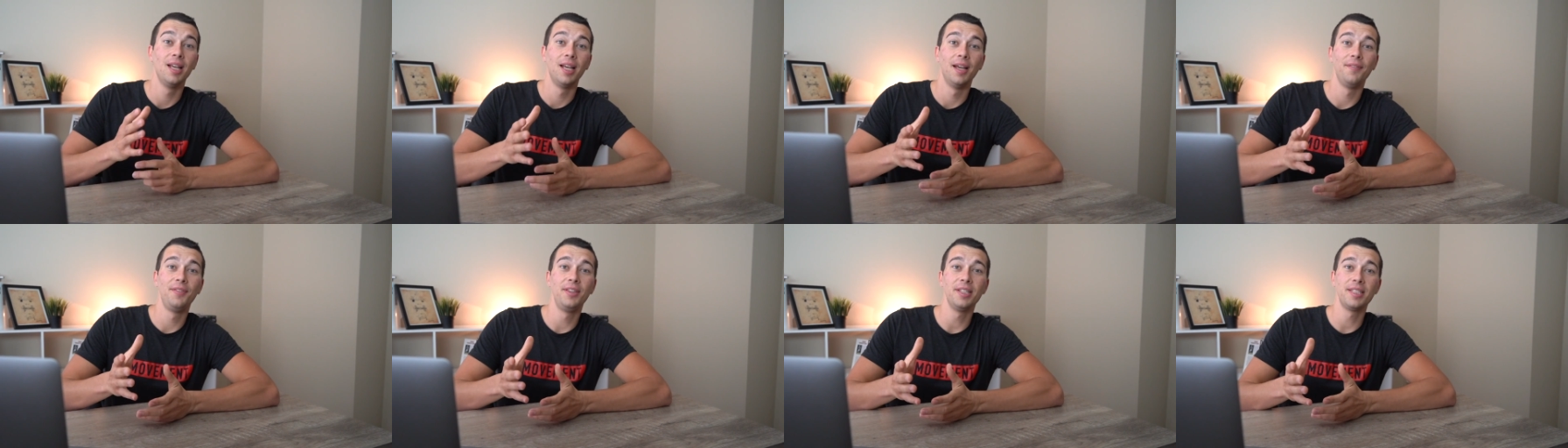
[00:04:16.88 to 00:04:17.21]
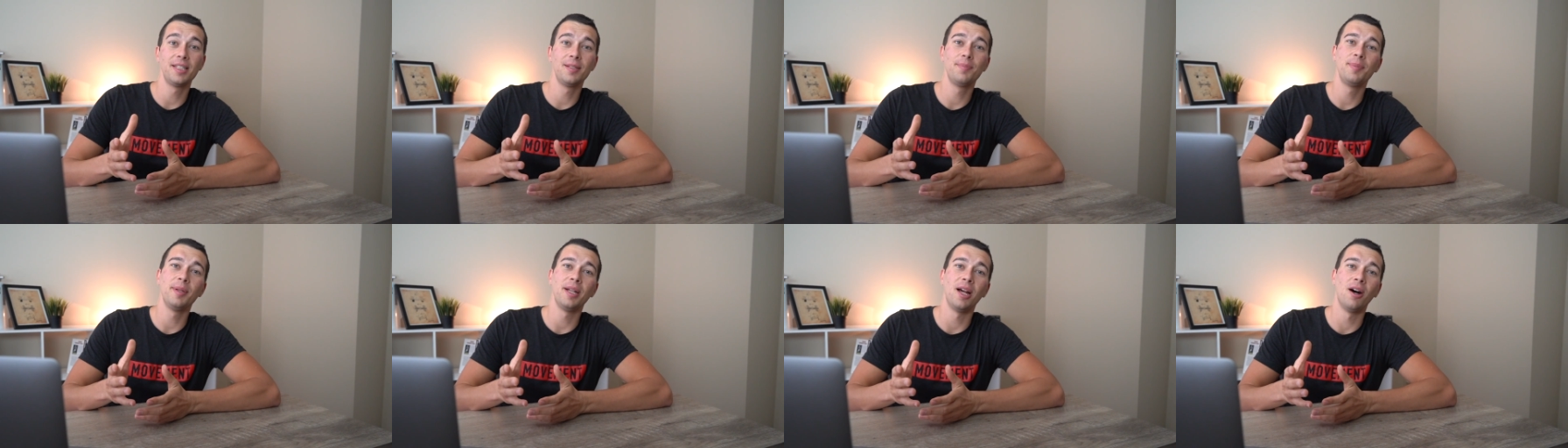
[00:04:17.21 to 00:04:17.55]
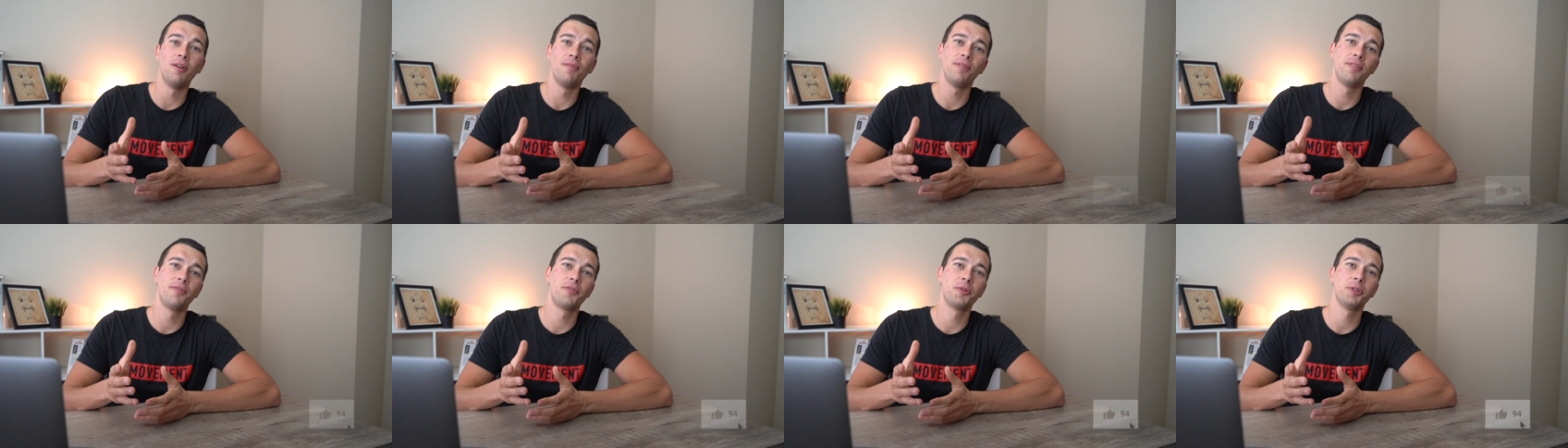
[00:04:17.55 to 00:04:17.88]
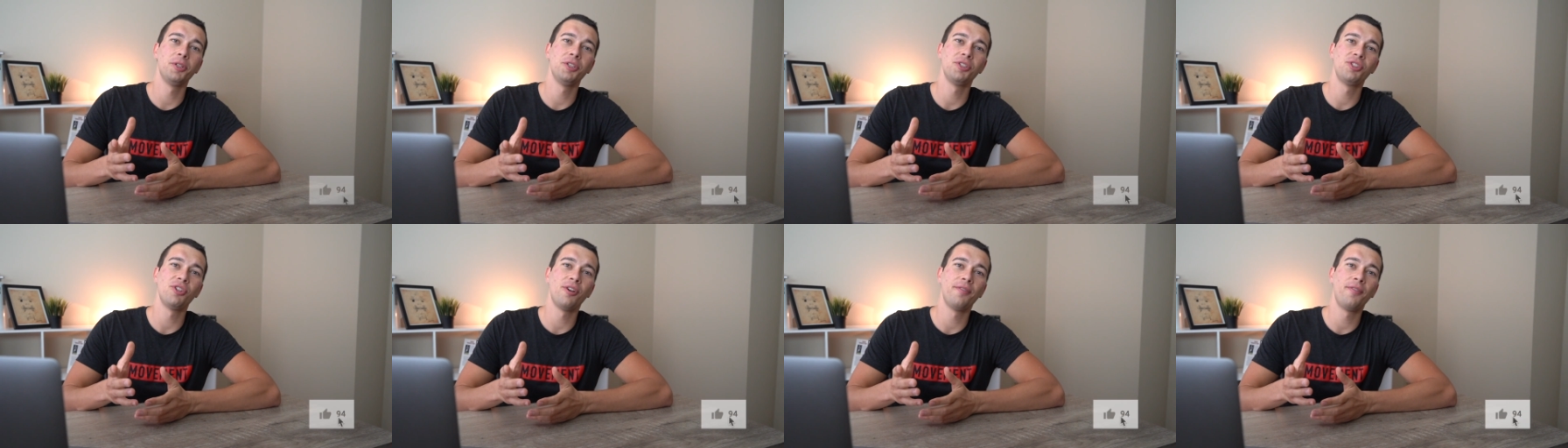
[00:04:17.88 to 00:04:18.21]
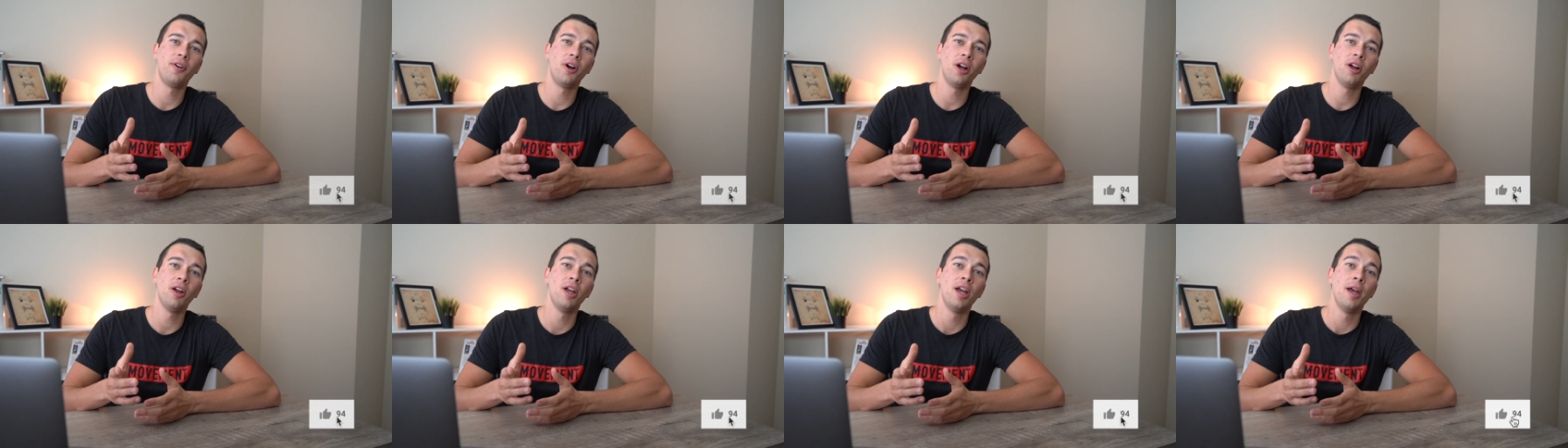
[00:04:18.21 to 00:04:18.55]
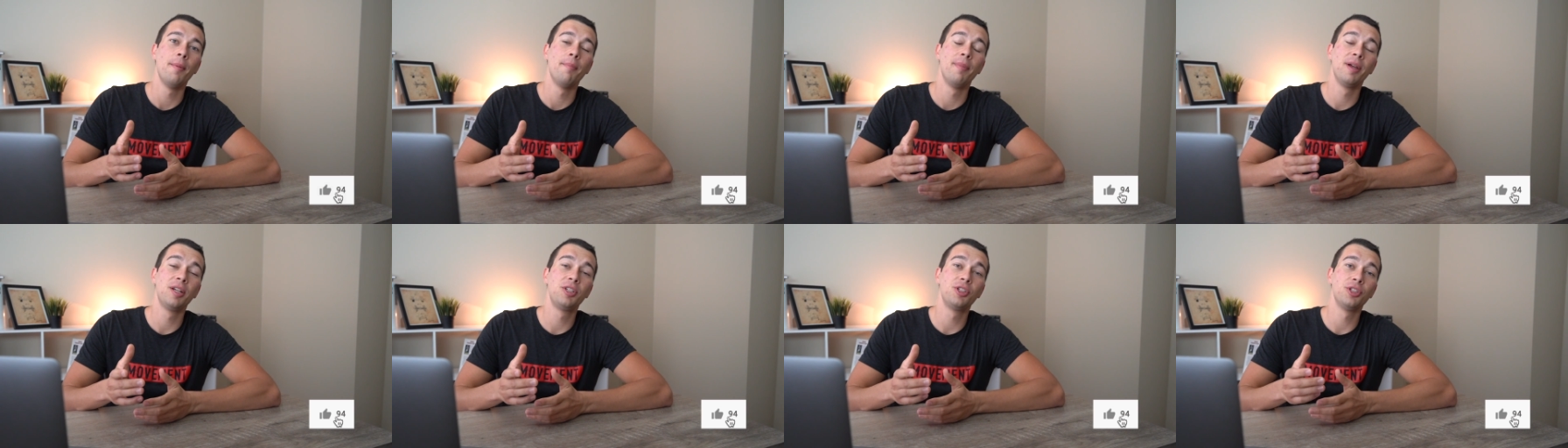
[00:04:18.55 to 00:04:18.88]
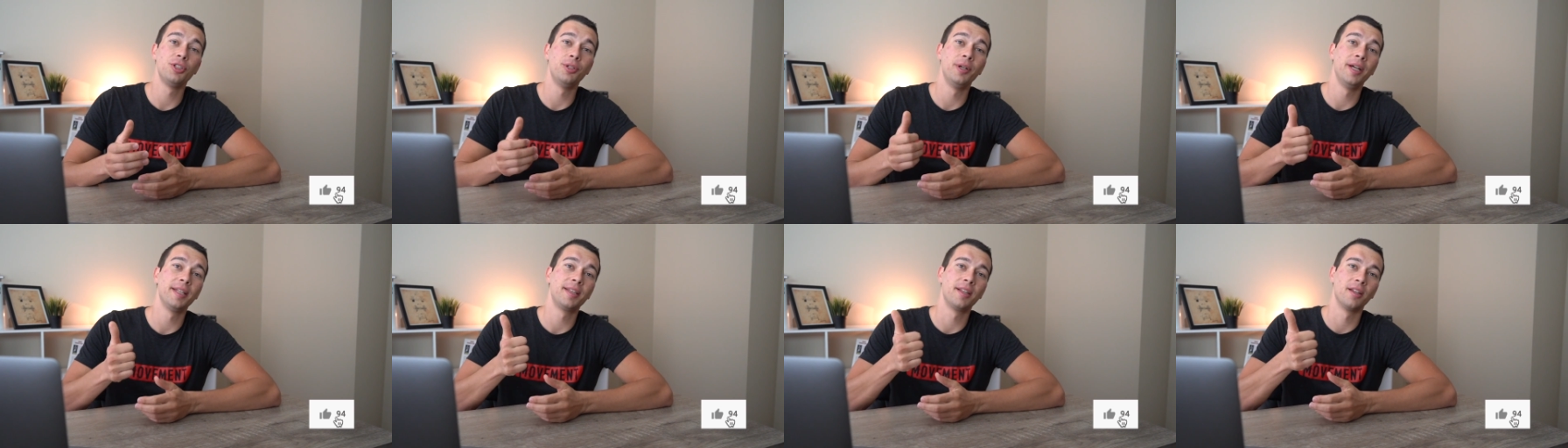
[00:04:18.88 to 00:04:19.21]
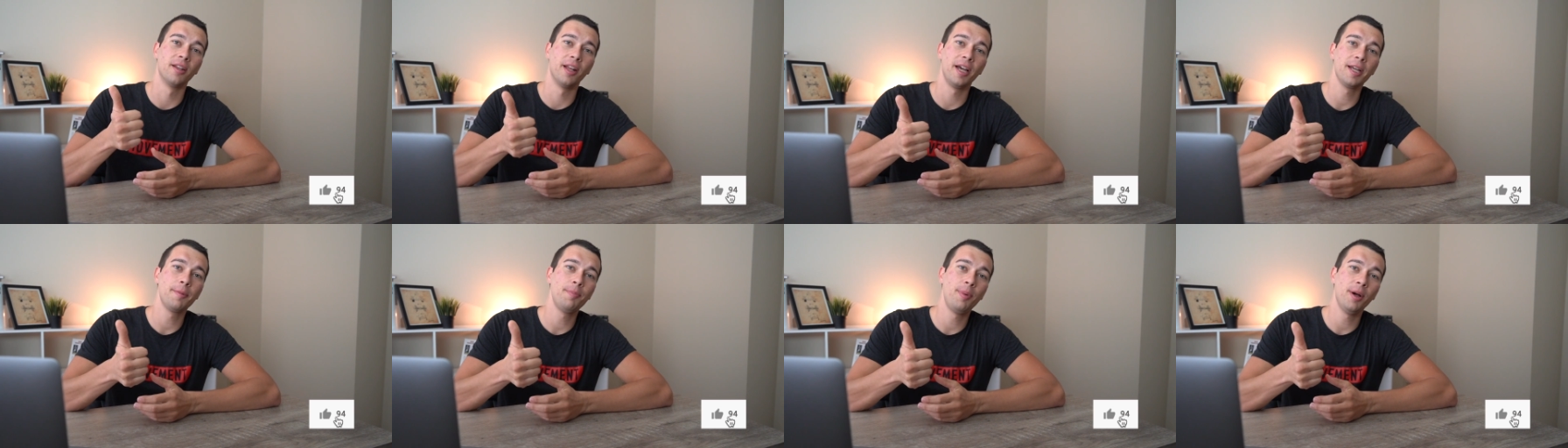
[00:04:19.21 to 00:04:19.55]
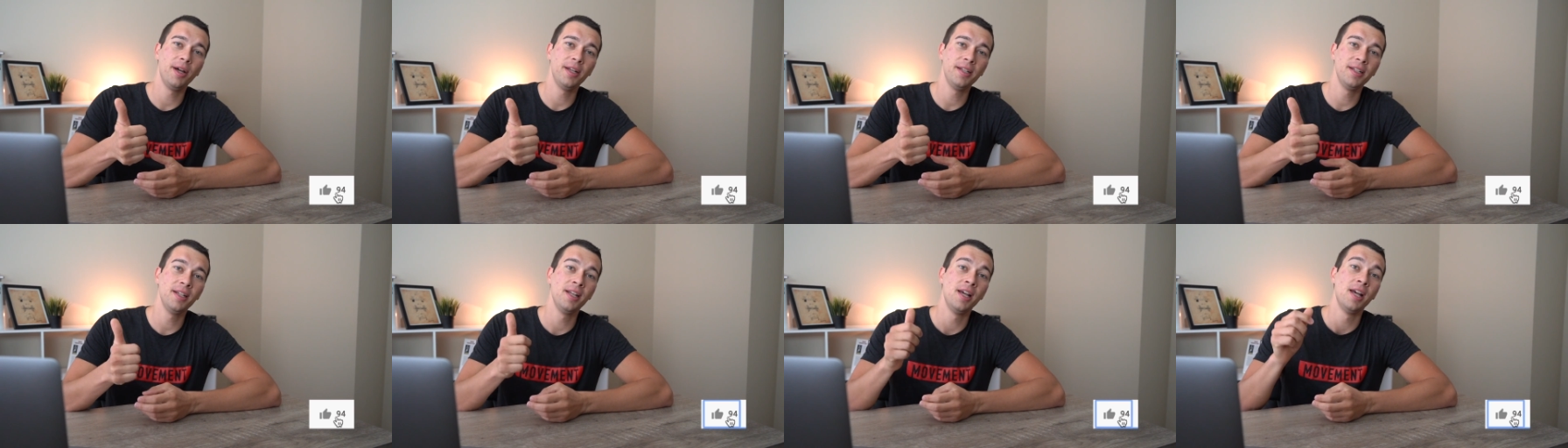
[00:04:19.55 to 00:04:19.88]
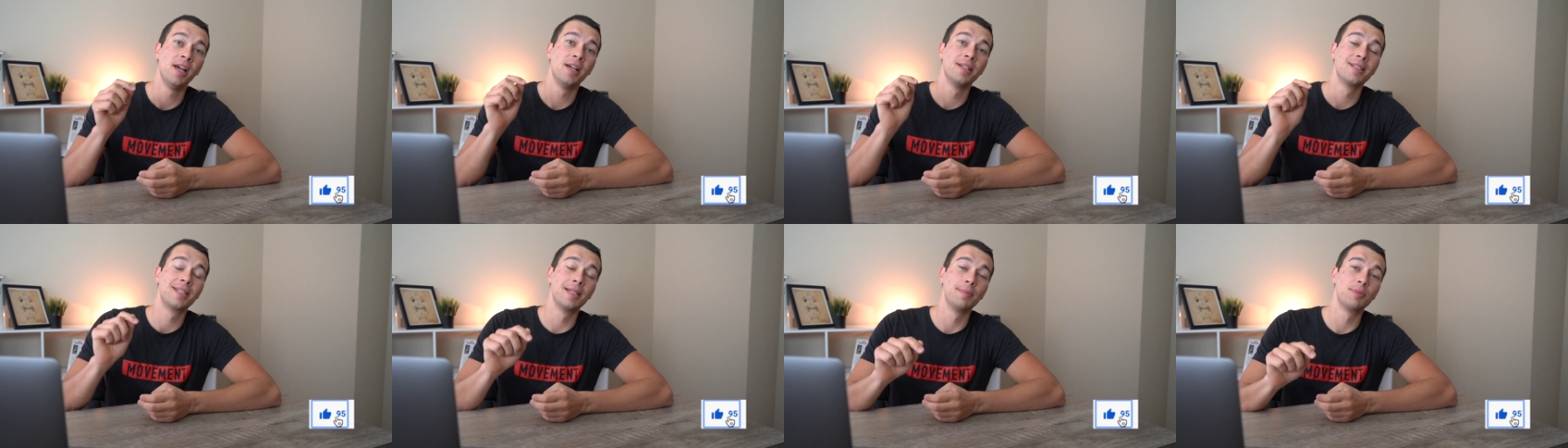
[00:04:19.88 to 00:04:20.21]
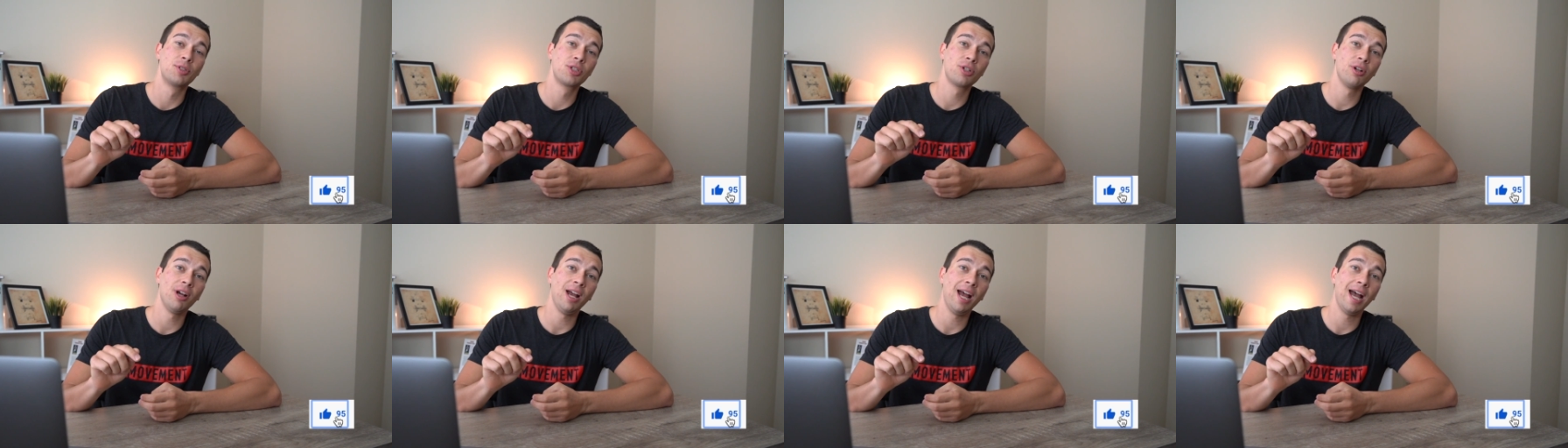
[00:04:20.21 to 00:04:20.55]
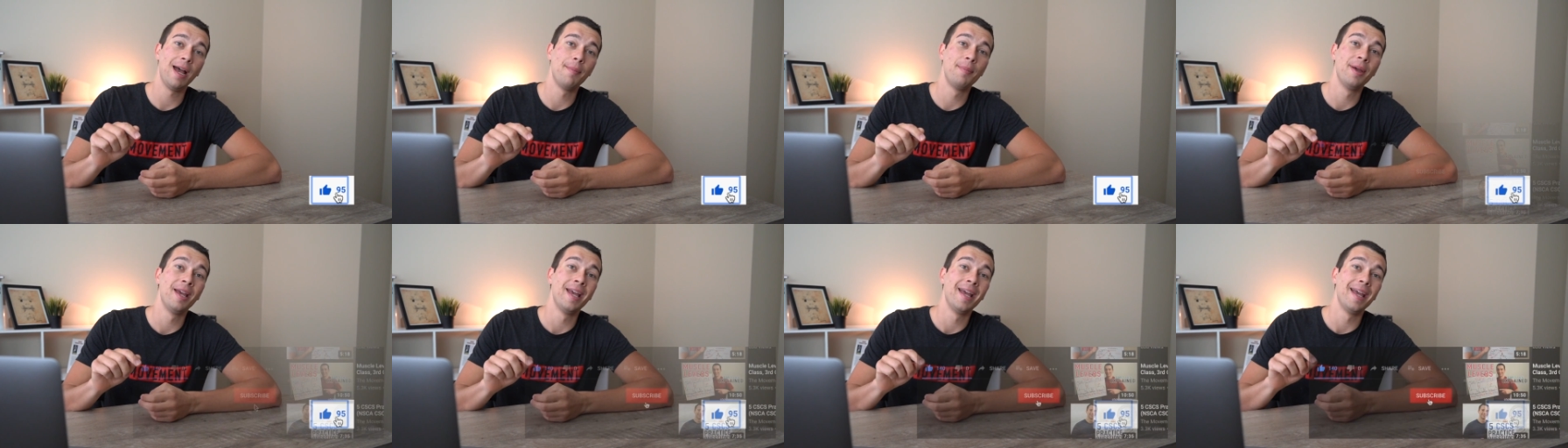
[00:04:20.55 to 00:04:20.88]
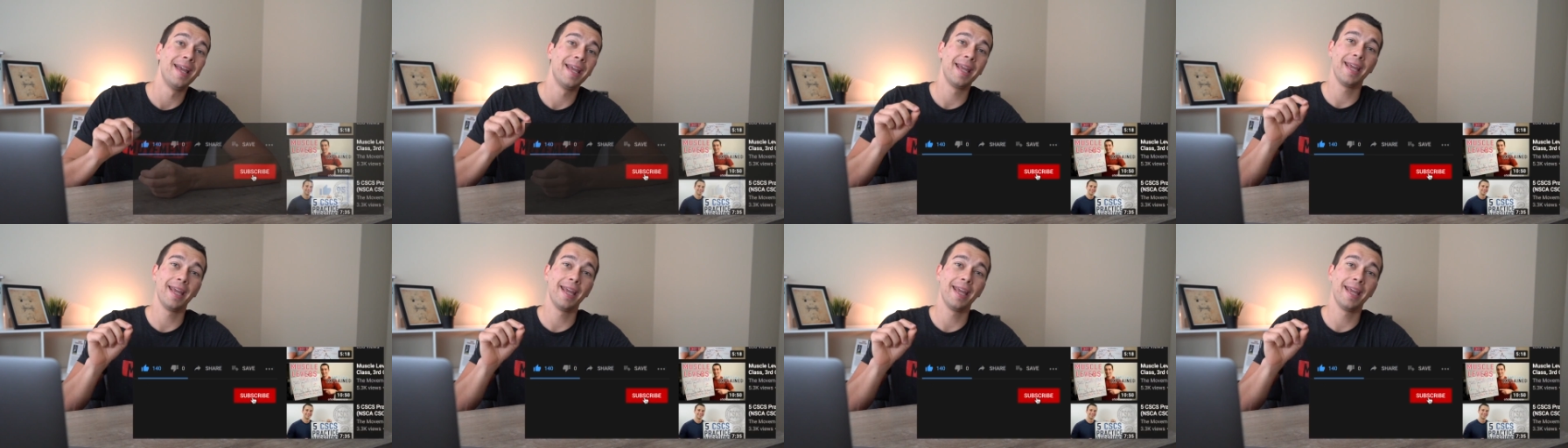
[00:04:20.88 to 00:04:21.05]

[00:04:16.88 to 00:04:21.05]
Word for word: If this has been helpful for you so far, make sure you hit the like button, subscribe,